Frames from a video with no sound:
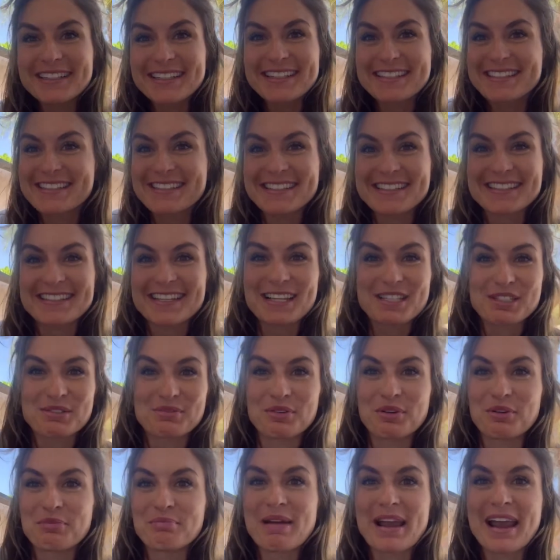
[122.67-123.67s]

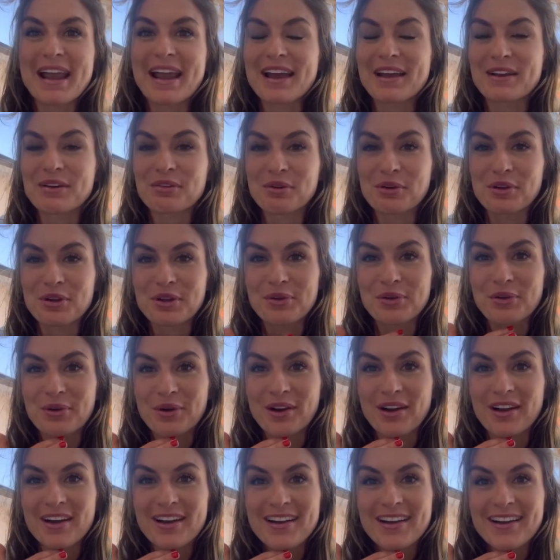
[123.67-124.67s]
successful man, or you're